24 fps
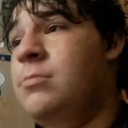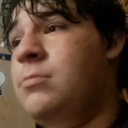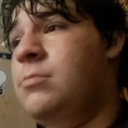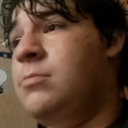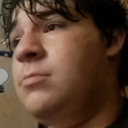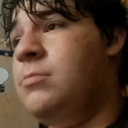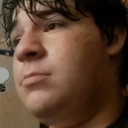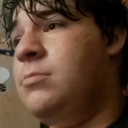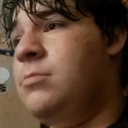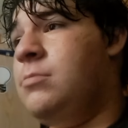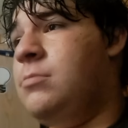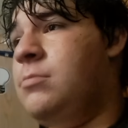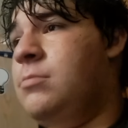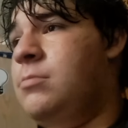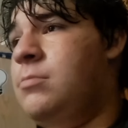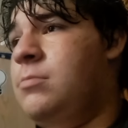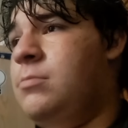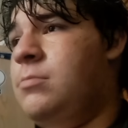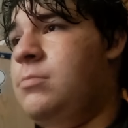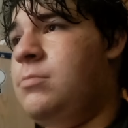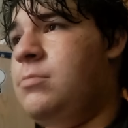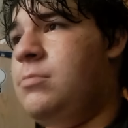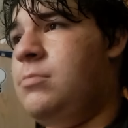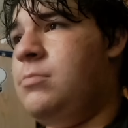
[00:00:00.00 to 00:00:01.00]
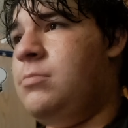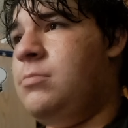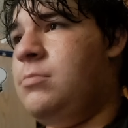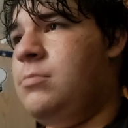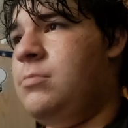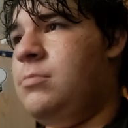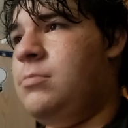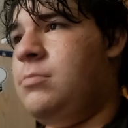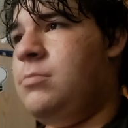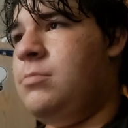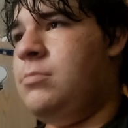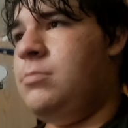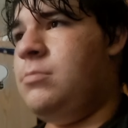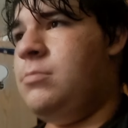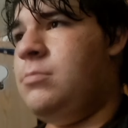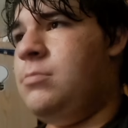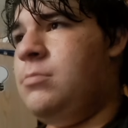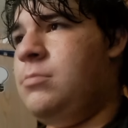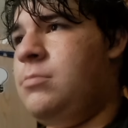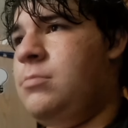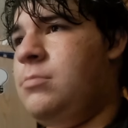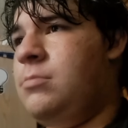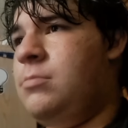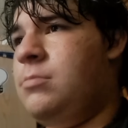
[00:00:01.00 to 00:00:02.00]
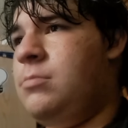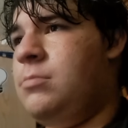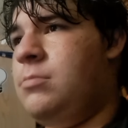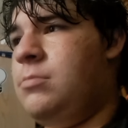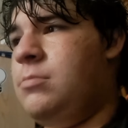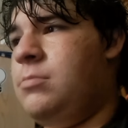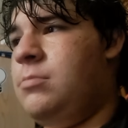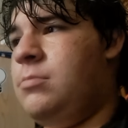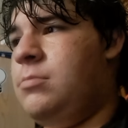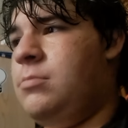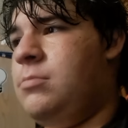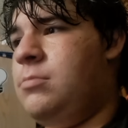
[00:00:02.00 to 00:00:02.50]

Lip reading: No one is speaking in this clip.